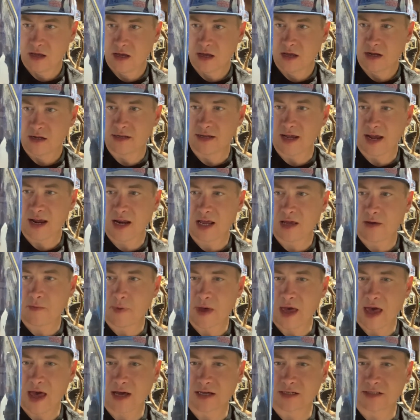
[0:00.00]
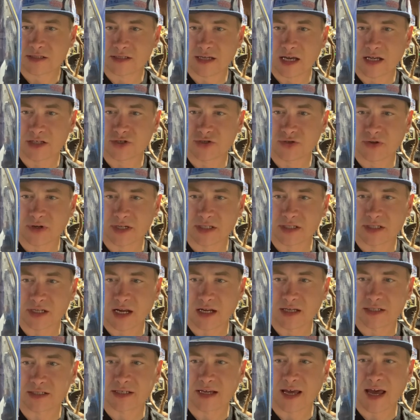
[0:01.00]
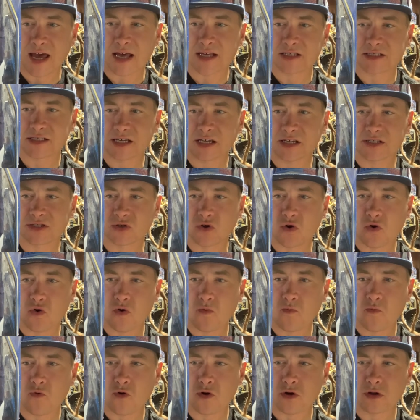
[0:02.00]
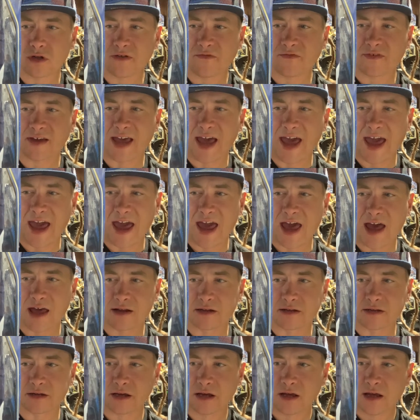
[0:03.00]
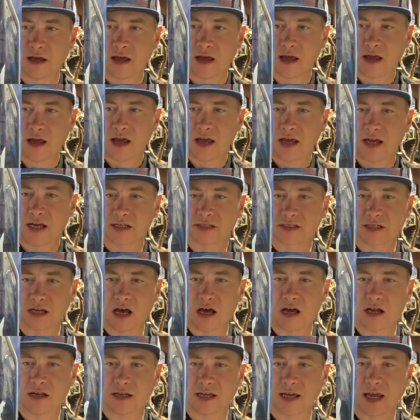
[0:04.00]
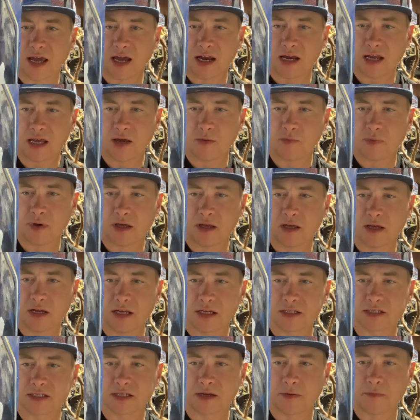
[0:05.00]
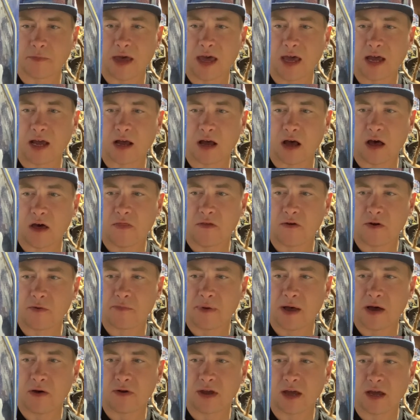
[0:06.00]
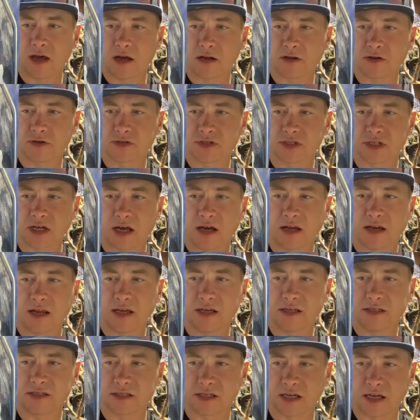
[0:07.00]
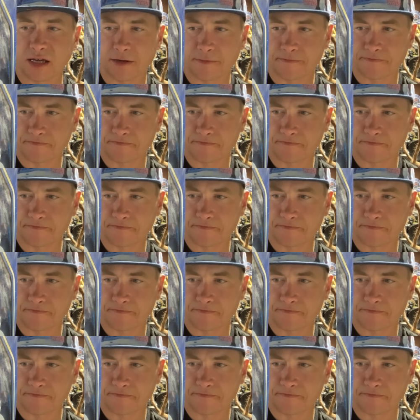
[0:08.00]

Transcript: dating back centuries on his gaseous homeworld of Gand. His uncanny abilities to make other bounty hunters uneasy.